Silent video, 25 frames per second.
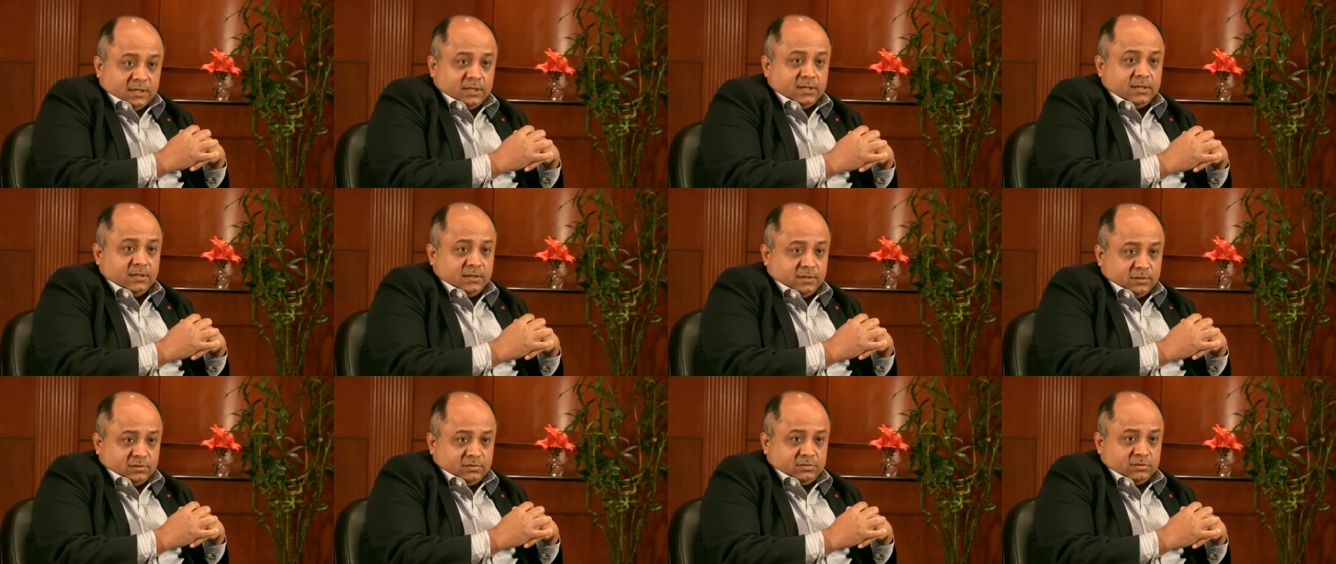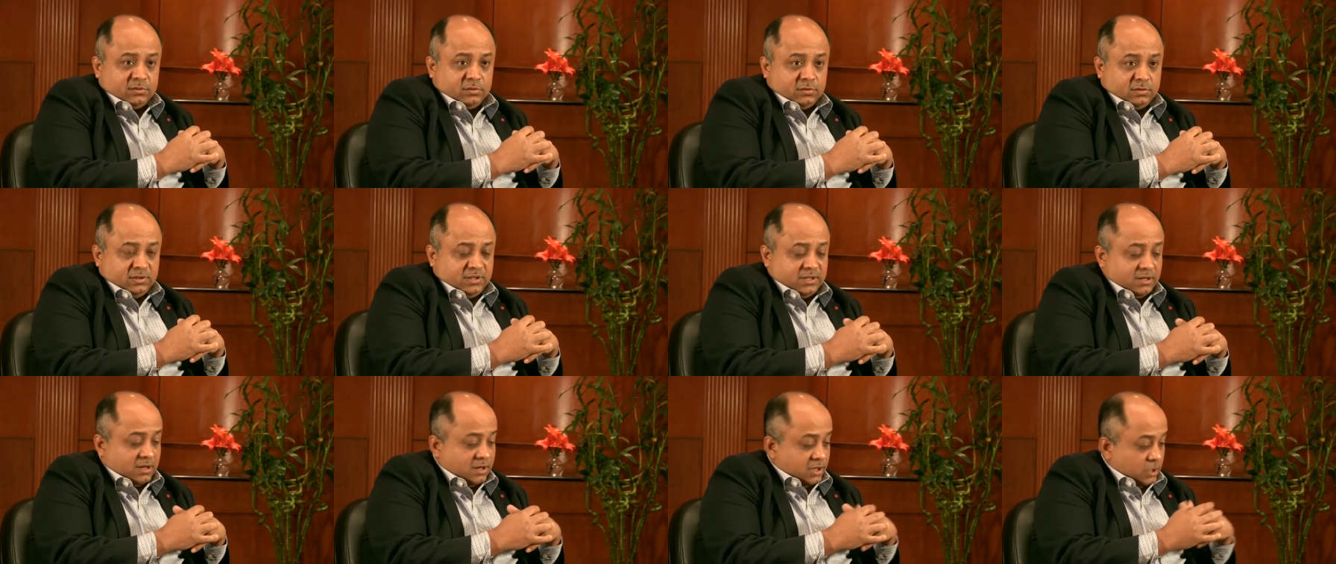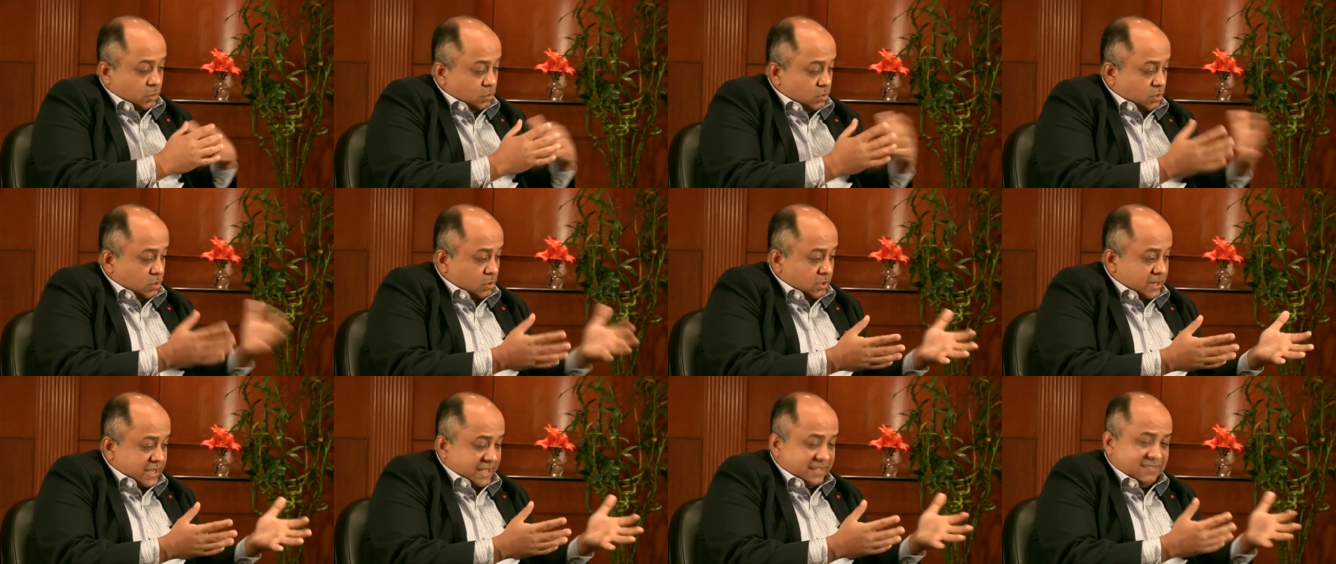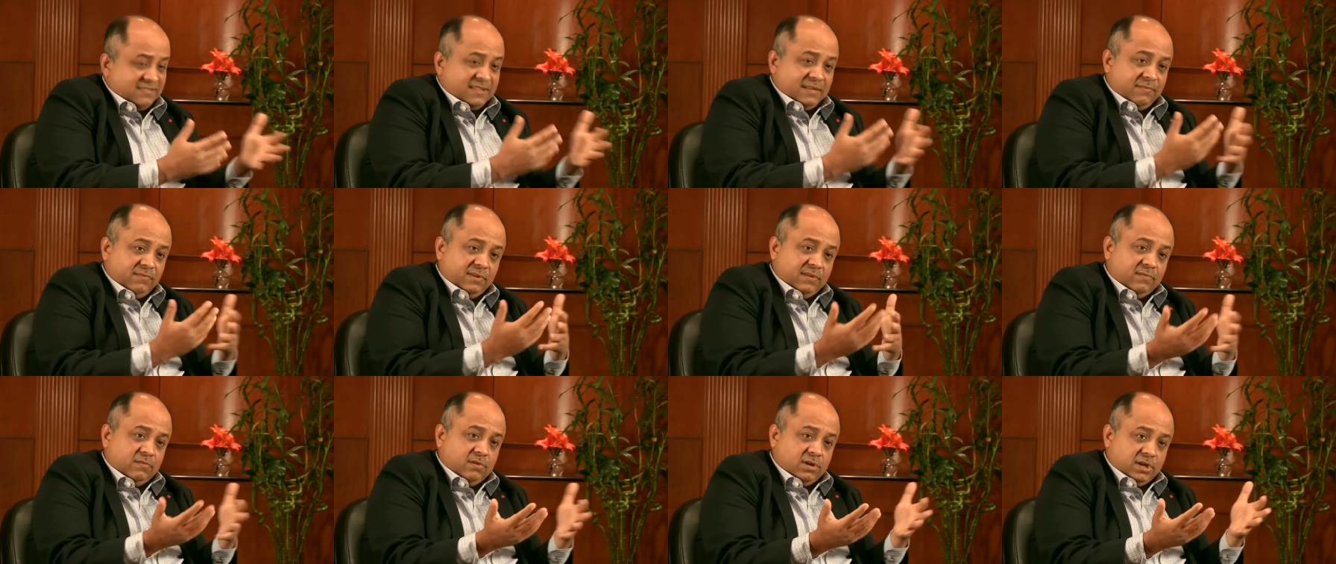Uh, okay. So there are new codecs
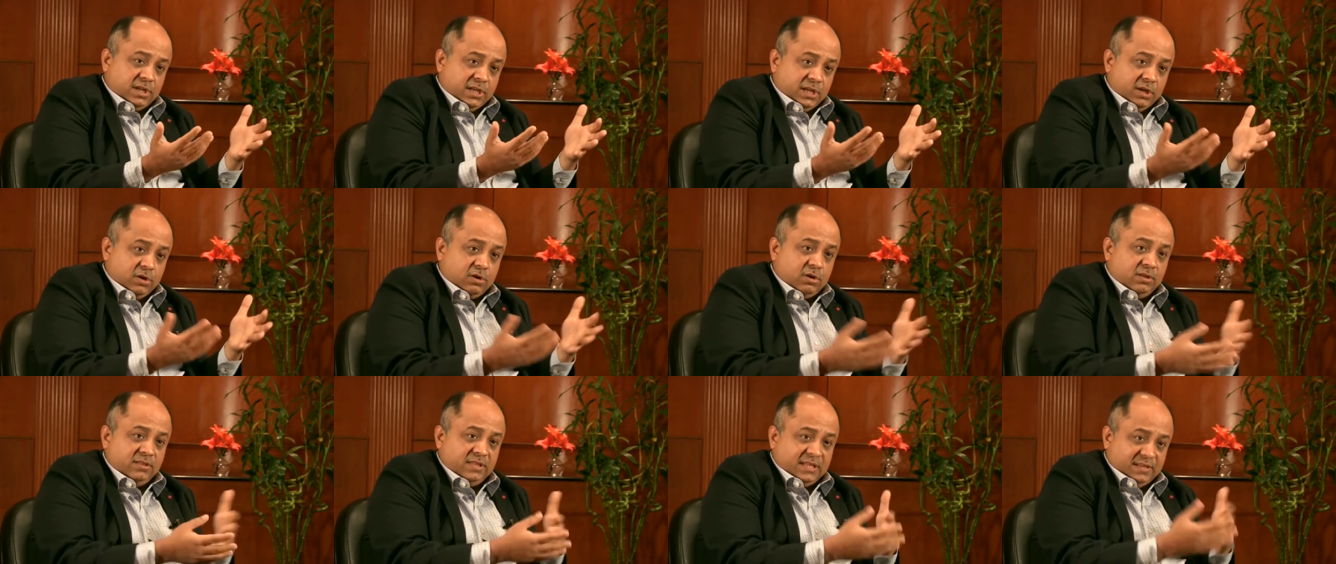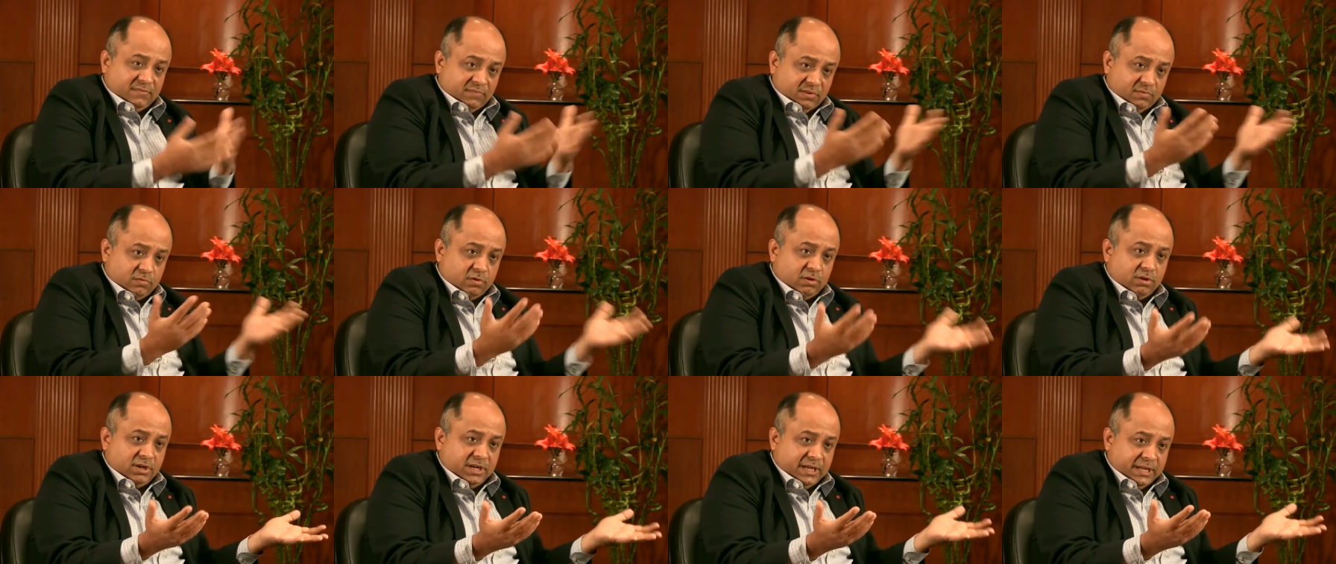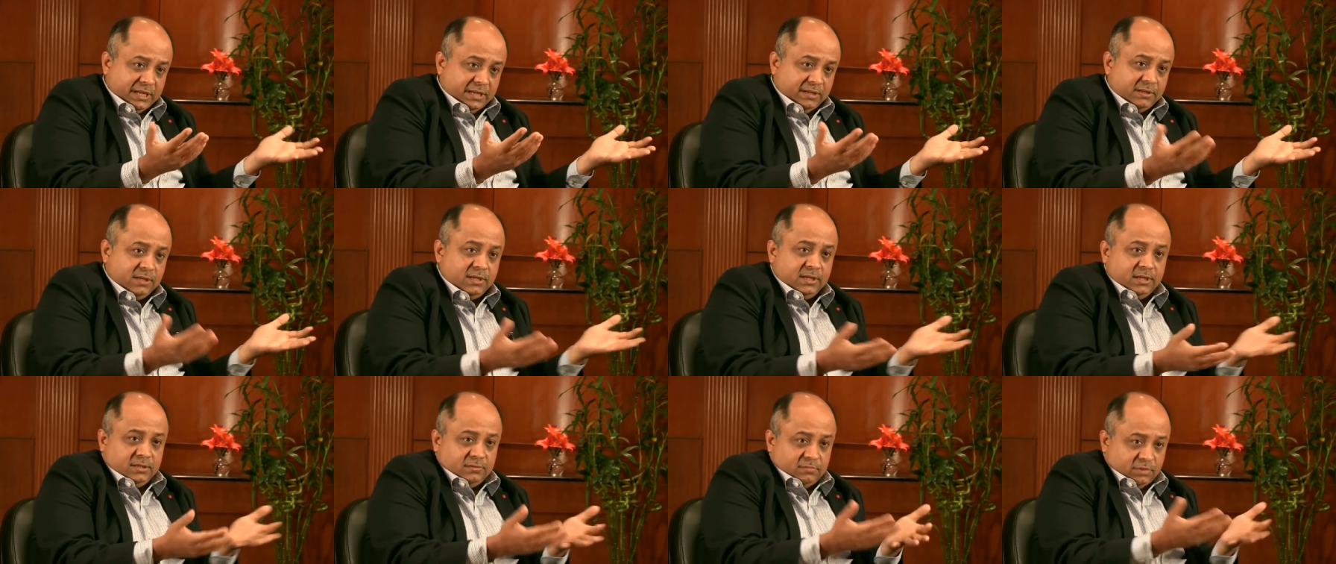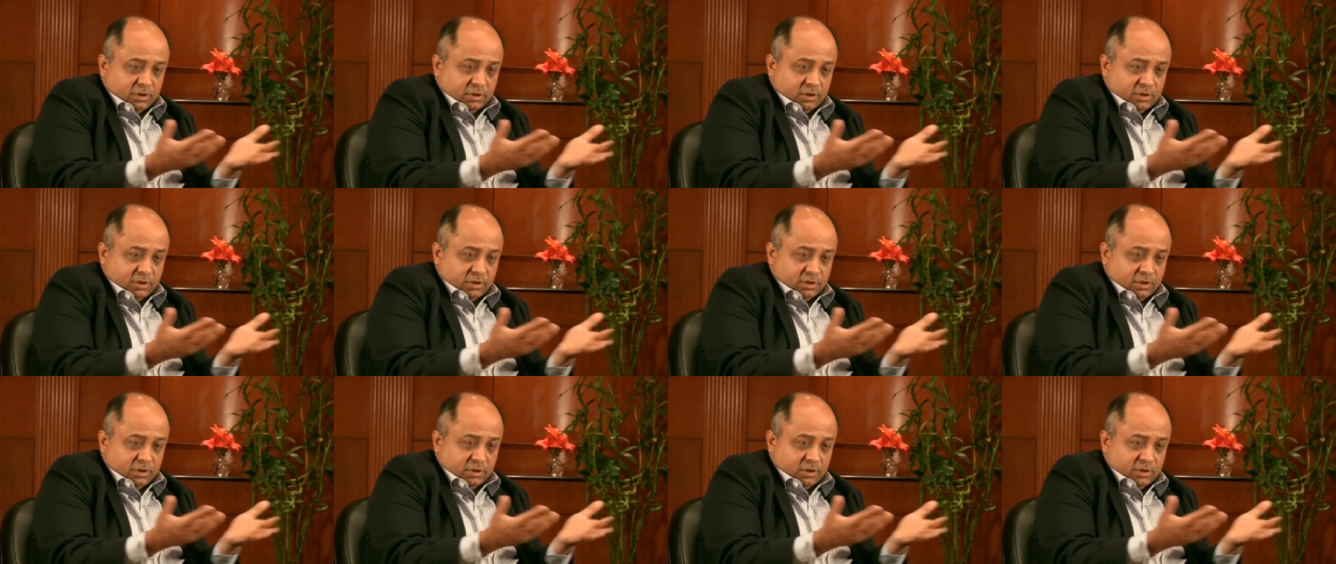that we're working on that we've already,